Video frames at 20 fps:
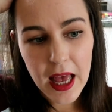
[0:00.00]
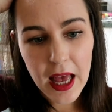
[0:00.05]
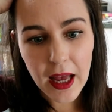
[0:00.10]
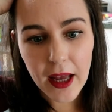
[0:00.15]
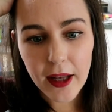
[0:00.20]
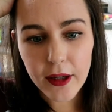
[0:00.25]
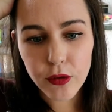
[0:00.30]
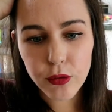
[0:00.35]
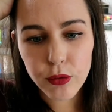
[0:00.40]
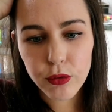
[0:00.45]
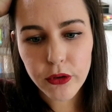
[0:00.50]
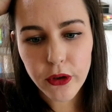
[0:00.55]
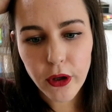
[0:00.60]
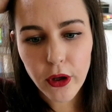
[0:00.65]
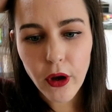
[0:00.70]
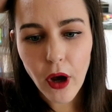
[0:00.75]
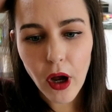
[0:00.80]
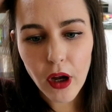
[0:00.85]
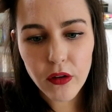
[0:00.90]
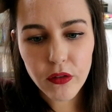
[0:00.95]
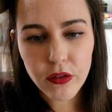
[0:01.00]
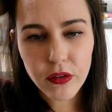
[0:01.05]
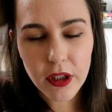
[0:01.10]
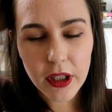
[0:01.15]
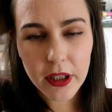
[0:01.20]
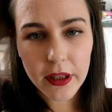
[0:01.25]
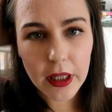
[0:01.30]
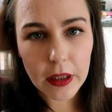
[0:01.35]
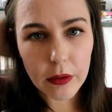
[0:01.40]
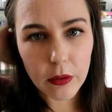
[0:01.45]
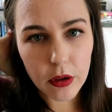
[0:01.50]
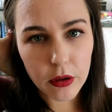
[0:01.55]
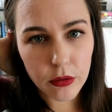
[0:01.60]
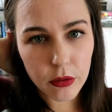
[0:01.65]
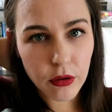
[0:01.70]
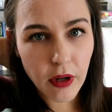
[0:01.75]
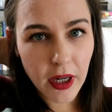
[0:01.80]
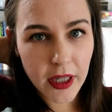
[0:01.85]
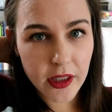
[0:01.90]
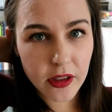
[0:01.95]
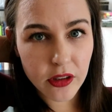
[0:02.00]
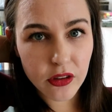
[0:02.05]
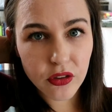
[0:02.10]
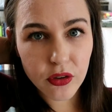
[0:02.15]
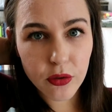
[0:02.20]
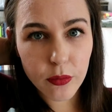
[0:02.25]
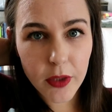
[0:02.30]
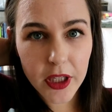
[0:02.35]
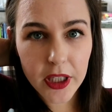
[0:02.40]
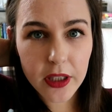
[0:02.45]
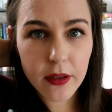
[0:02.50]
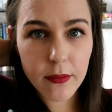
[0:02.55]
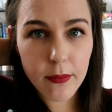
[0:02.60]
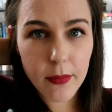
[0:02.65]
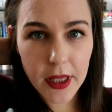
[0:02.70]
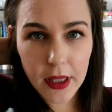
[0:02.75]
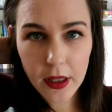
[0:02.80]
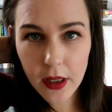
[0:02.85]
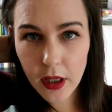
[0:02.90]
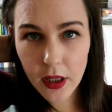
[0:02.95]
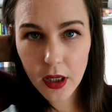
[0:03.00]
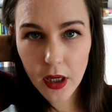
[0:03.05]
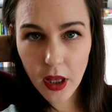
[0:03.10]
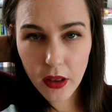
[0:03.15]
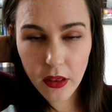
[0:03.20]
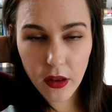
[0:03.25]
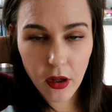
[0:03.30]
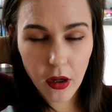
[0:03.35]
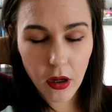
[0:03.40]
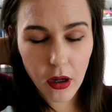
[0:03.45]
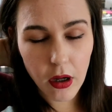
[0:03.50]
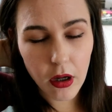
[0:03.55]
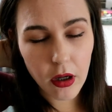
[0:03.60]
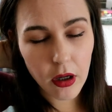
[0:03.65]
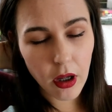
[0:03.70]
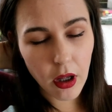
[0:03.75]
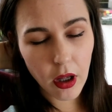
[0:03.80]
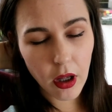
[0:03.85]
And also hopefully they will arrange for me to meet another